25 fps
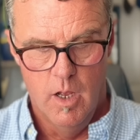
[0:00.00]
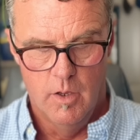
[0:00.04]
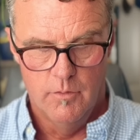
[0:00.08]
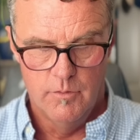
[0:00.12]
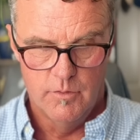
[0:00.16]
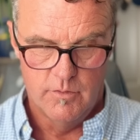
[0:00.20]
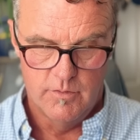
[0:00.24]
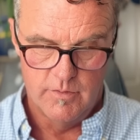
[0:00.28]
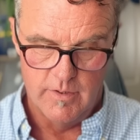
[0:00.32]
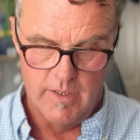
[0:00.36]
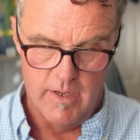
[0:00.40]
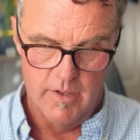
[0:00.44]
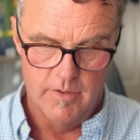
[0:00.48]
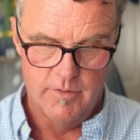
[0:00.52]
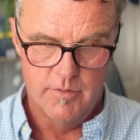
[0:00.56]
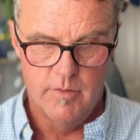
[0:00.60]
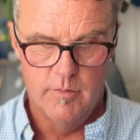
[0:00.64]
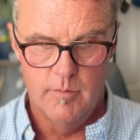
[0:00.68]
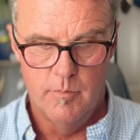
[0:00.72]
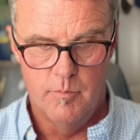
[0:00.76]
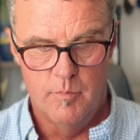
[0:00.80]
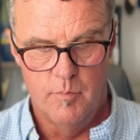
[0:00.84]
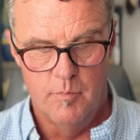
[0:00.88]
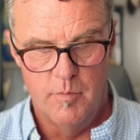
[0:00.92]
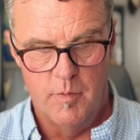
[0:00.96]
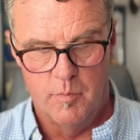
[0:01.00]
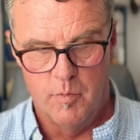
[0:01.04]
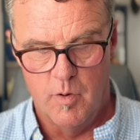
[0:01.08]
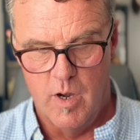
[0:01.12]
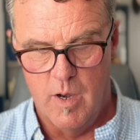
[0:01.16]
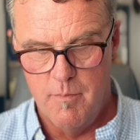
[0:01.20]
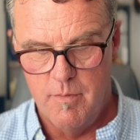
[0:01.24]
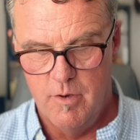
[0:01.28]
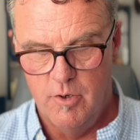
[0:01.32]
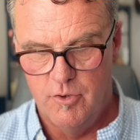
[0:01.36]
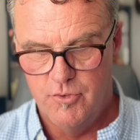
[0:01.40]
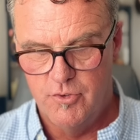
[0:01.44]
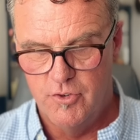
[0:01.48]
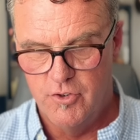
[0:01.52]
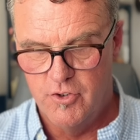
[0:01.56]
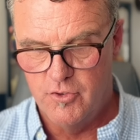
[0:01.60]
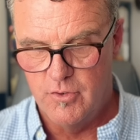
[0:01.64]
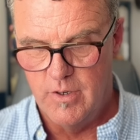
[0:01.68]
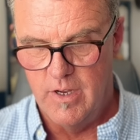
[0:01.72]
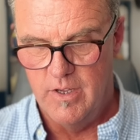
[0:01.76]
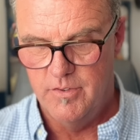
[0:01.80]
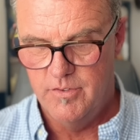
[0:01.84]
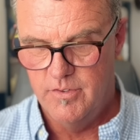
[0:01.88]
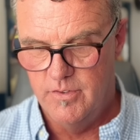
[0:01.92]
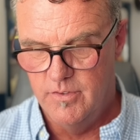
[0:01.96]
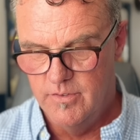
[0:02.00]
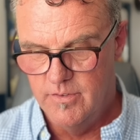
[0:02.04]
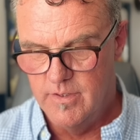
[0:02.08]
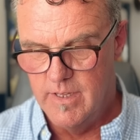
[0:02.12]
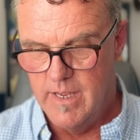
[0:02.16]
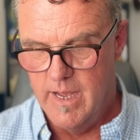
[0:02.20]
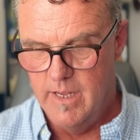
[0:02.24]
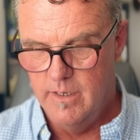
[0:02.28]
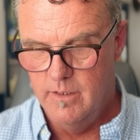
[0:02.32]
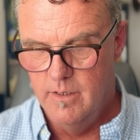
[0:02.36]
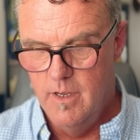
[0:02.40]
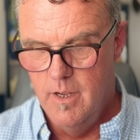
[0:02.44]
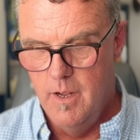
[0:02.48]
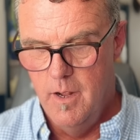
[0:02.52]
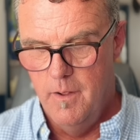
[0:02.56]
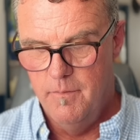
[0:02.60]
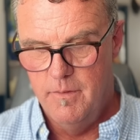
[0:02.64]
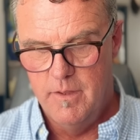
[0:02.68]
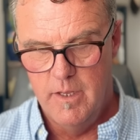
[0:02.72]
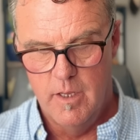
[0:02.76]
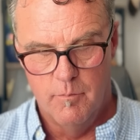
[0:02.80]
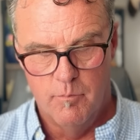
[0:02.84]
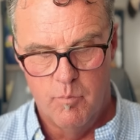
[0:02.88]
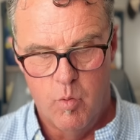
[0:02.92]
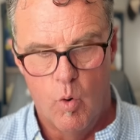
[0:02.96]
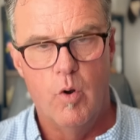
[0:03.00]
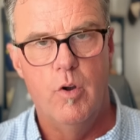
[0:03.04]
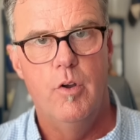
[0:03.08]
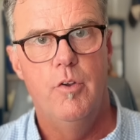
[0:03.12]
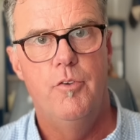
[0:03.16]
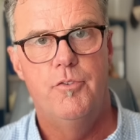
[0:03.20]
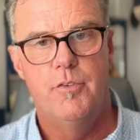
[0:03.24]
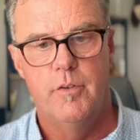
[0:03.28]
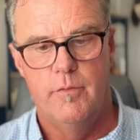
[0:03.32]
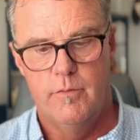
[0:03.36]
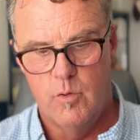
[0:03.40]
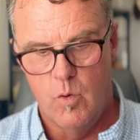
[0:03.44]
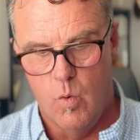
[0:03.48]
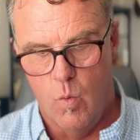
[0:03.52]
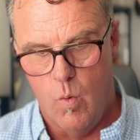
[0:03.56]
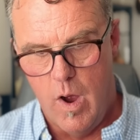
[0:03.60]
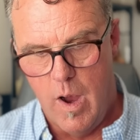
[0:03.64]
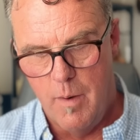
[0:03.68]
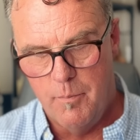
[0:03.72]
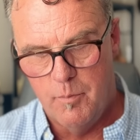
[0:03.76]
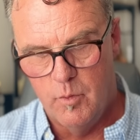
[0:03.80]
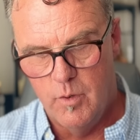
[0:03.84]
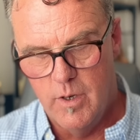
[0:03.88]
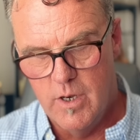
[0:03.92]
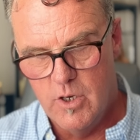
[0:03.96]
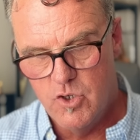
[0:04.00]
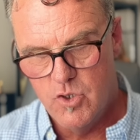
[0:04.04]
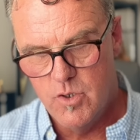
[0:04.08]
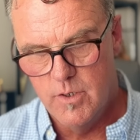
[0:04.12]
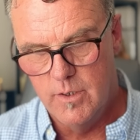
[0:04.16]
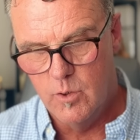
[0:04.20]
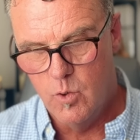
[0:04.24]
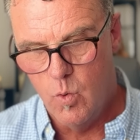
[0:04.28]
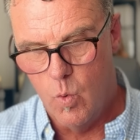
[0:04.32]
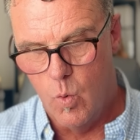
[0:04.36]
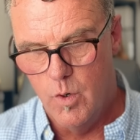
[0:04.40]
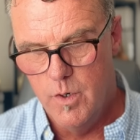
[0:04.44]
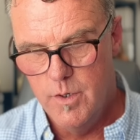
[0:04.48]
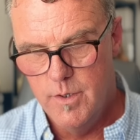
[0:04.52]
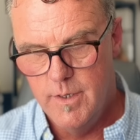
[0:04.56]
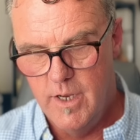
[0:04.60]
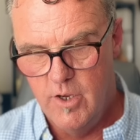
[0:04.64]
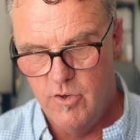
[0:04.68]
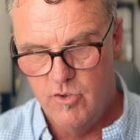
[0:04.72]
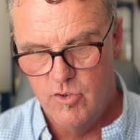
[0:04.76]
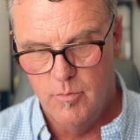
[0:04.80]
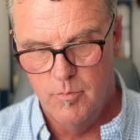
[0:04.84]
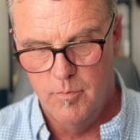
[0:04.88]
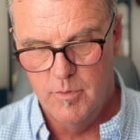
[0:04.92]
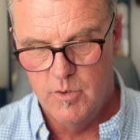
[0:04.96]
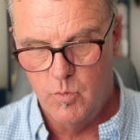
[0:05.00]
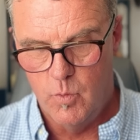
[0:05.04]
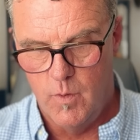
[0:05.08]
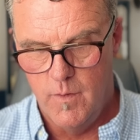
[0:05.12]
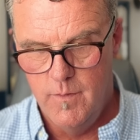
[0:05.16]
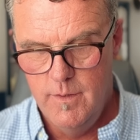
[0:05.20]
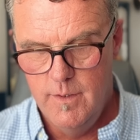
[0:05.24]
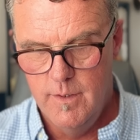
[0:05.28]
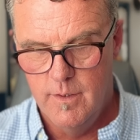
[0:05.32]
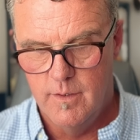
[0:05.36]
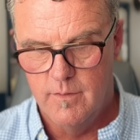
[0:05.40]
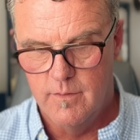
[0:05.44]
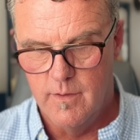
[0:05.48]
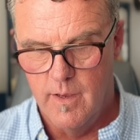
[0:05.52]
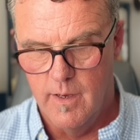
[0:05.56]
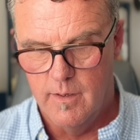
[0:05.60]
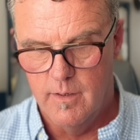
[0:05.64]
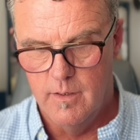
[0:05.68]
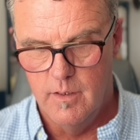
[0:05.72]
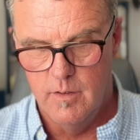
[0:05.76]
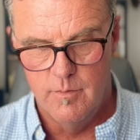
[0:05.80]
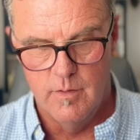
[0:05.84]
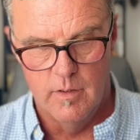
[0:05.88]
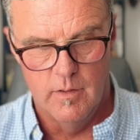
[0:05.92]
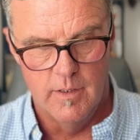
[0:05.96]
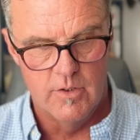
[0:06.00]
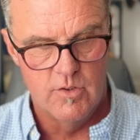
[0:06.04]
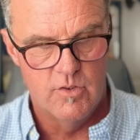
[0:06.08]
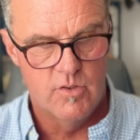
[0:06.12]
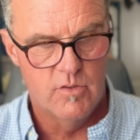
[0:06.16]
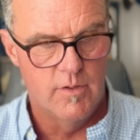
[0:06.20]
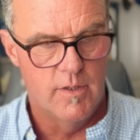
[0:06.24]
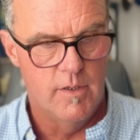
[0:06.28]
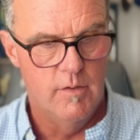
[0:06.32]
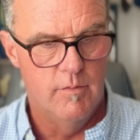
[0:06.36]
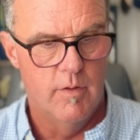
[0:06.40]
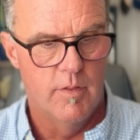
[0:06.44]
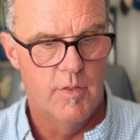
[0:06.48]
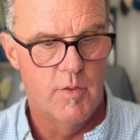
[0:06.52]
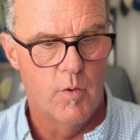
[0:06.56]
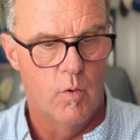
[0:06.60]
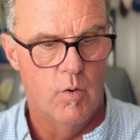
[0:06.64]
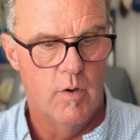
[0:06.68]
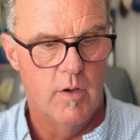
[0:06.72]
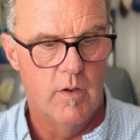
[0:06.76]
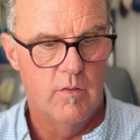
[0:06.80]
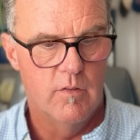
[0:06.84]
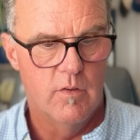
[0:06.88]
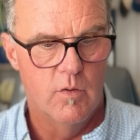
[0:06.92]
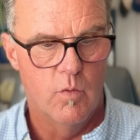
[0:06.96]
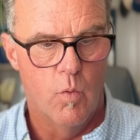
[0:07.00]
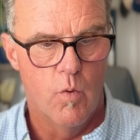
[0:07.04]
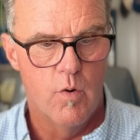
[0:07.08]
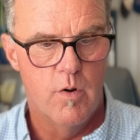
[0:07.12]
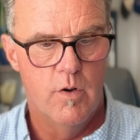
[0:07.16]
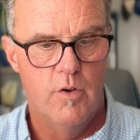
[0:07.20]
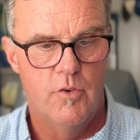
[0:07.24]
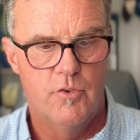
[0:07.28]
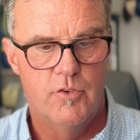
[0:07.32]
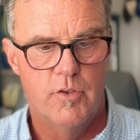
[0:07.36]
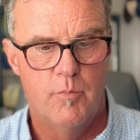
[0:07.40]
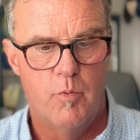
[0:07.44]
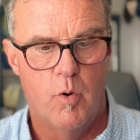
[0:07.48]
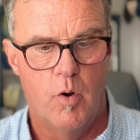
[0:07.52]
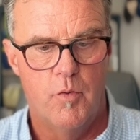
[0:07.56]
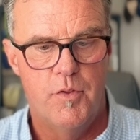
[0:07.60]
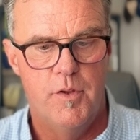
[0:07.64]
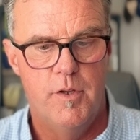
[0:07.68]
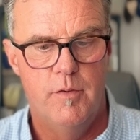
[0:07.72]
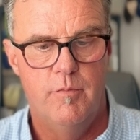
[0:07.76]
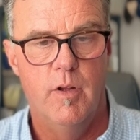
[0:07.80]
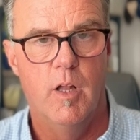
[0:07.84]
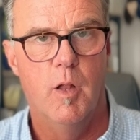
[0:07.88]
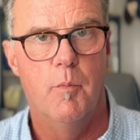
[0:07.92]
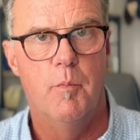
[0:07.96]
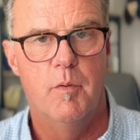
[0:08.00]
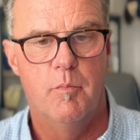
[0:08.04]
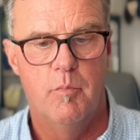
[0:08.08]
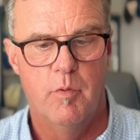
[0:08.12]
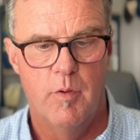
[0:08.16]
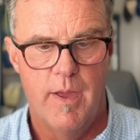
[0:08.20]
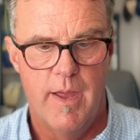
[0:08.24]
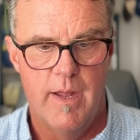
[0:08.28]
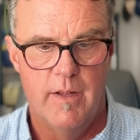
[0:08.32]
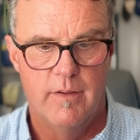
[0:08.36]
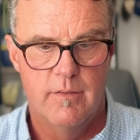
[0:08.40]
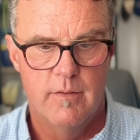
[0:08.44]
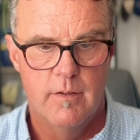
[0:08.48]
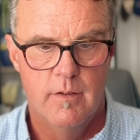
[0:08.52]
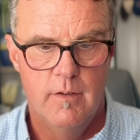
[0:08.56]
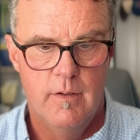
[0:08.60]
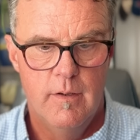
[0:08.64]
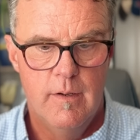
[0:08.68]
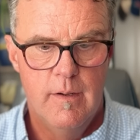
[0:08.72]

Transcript: says the Prime Minister stresses that the importance of cooperation and coordination between the executive and legislative authorities in order to support the development plans